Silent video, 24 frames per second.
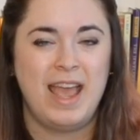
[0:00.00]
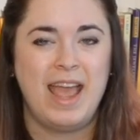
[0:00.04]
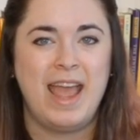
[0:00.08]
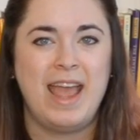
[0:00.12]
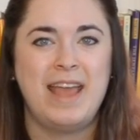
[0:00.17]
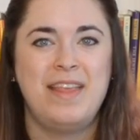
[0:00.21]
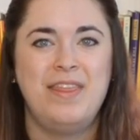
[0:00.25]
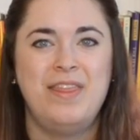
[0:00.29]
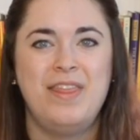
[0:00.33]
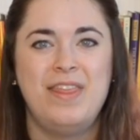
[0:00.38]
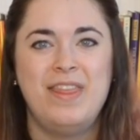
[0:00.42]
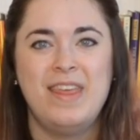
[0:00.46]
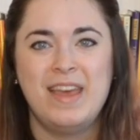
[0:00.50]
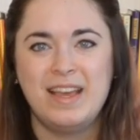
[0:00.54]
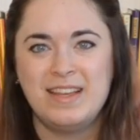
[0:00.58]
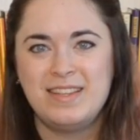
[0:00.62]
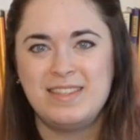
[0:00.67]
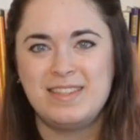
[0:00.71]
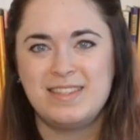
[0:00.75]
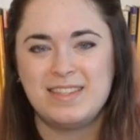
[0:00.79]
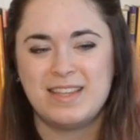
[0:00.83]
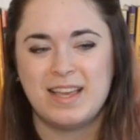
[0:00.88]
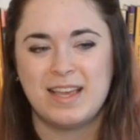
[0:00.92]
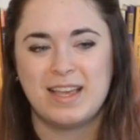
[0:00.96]
And
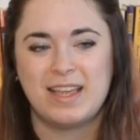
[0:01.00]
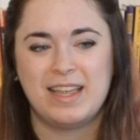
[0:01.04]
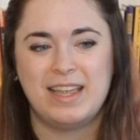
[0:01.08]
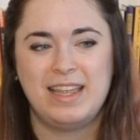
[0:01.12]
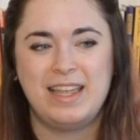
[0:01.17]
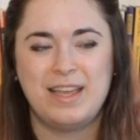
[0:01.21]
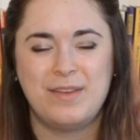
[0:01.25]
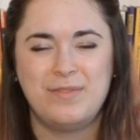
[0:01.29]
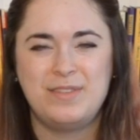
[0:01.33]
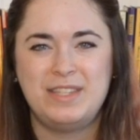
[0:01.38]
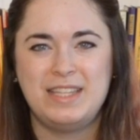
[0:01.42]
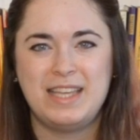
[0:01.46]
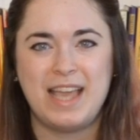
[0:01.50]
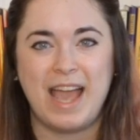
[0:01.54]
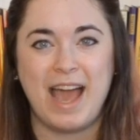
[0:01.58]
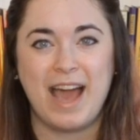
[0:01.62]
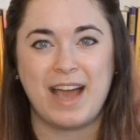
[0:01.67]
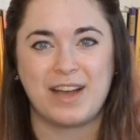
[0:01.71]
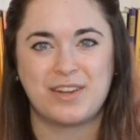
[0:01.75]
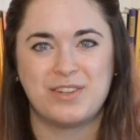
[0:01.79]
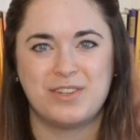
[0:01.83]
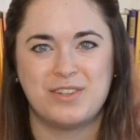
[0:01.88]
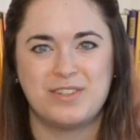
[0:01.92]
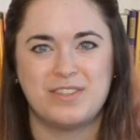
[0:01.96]
this gives the
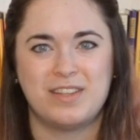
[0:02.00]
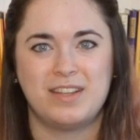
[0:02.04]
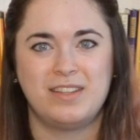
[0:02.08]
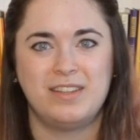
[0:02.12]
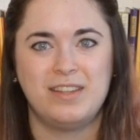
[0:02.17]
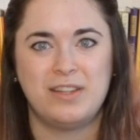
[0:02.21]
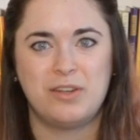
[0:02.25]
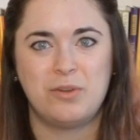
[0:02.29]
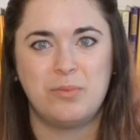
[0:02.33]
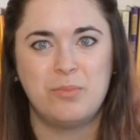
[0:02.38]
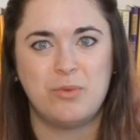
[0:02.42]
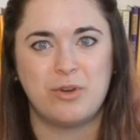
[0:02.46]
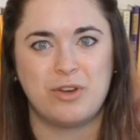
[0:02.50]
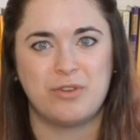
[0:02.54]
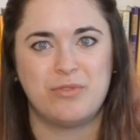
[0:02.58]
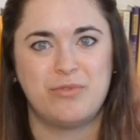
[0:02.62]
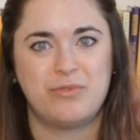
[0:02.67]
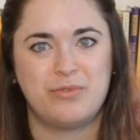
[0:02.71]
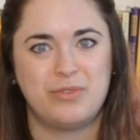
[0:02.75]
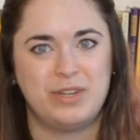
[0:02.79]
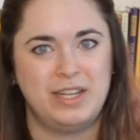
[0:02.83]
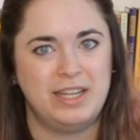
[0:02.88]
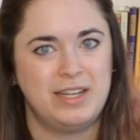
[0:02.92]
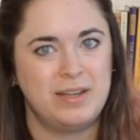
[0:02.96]
actors a little more
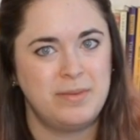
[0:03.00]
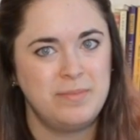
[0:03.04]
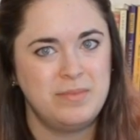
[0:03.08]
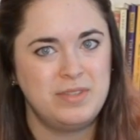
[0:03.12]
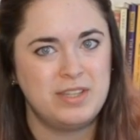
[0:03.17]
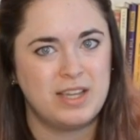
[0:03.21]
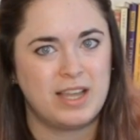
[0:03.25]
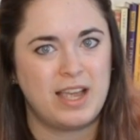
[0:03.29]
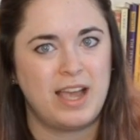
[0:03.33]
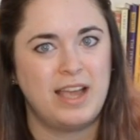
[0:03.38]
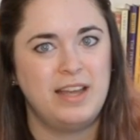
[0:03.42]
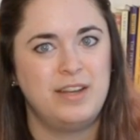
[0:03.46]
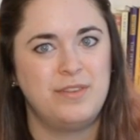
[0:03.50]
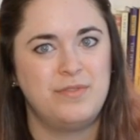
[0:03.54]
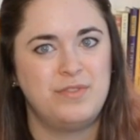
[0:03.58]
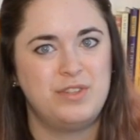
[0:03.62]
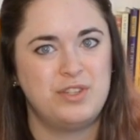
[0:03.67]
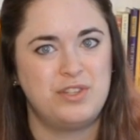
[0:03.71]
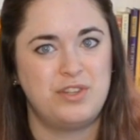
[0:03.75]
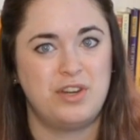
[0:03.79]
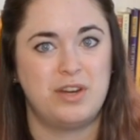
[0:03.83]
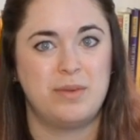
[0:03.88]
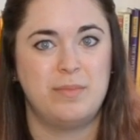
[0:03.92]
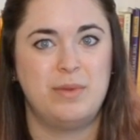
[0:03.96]
freedom to kind of
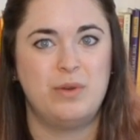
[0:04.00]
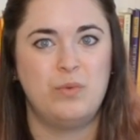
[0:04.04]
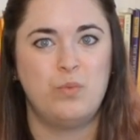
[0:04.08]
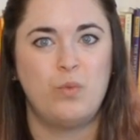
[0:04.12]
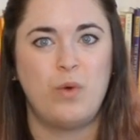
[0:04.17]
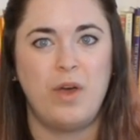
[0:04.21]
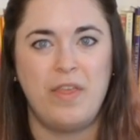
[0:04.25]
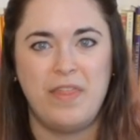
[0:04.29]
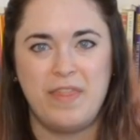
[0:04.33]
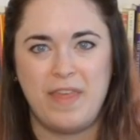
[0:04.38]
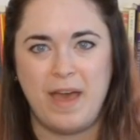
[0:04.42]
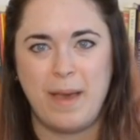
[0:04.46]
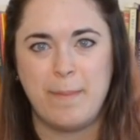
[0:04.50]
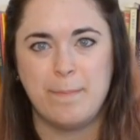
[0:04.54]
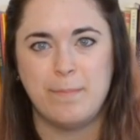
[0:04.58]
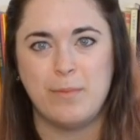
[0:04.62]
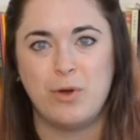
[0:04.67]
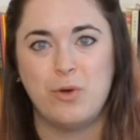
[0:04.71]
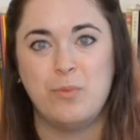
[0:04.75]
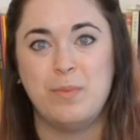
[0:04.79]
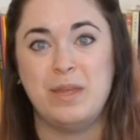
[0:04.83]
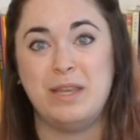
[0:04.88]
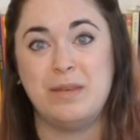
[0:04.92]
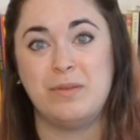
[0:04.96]
determine what that
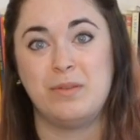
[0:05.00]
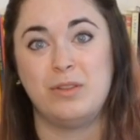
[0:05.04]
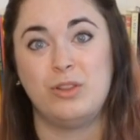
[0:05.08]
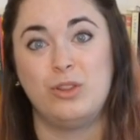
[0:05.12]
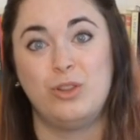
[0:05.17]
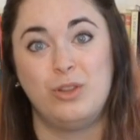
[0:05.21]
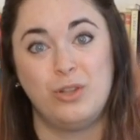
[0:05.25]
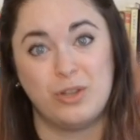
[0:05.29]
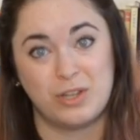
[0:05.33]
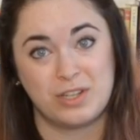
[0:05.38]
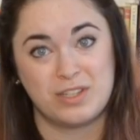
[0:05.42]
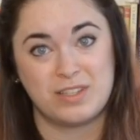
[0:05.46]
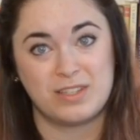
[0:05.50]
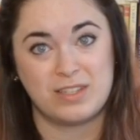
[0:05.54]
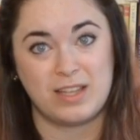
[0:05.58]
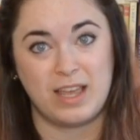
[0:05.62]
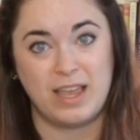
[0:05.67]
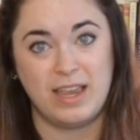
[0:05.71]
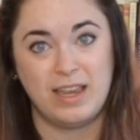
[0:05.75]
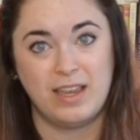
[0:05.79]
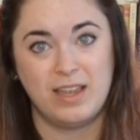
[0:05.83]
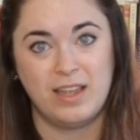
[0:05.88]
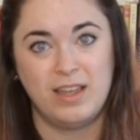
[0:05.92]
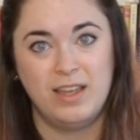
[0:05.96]
moment looks
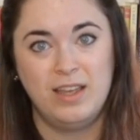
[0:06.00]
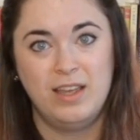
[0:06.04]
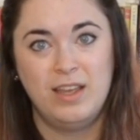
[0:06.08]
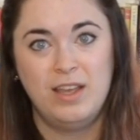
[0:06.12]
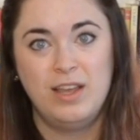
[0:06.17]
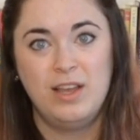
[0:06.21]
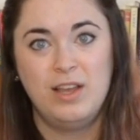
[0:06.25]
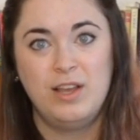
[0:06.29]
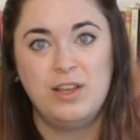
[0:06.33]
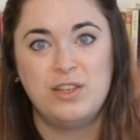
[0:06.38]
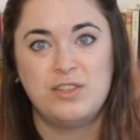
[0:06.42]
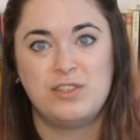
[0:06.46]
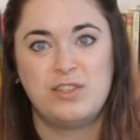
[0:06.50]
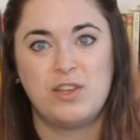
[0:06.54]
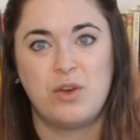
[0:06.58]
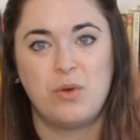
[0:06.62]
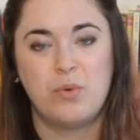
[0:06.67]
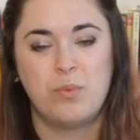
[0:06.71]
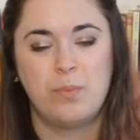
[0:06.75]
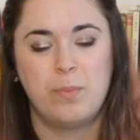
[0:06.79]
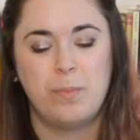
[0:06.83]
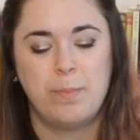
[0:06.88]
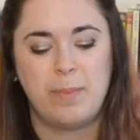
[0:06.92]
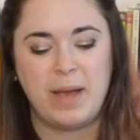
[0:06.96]
like.
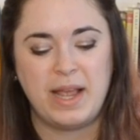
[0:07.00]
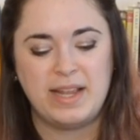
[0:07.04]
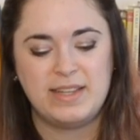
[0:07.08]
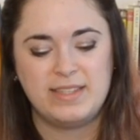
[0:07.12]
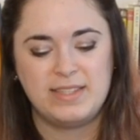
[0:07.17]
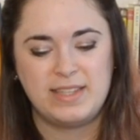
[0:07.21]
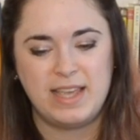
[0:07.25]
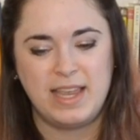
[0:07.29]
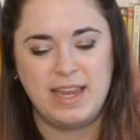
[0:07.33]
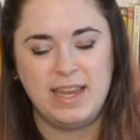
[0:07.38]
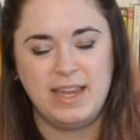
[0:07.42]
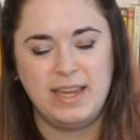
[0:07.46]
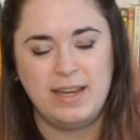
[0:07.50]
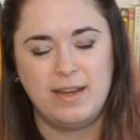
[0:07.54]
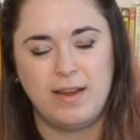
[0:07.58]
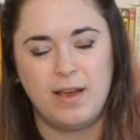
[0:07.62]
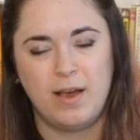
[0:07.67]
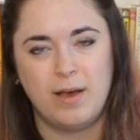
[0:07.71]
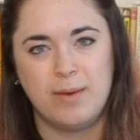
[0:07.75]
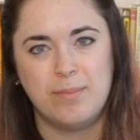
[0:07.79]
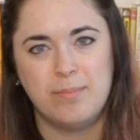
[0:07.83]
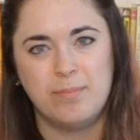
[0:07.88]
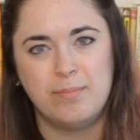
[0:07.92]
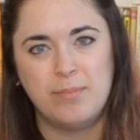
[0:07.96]
So by saying
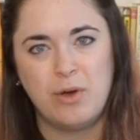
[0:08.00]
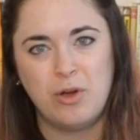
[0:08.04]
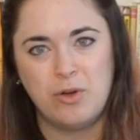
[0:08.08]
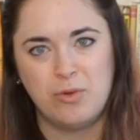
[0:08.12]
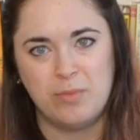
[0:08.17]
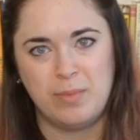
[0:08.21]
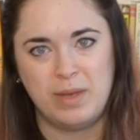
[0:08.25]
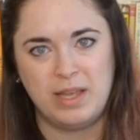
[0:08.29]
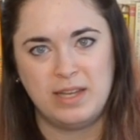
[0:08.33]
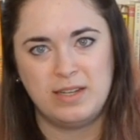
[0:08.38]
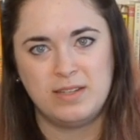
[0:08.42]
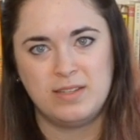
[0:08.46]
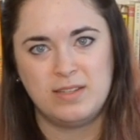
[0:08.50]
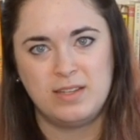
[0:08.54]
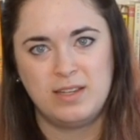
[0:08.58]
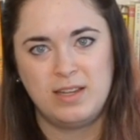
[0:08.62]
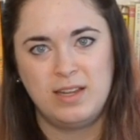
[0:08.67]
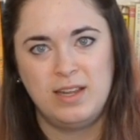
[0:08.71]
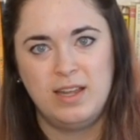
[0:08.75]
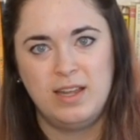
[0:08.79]
"a moment,"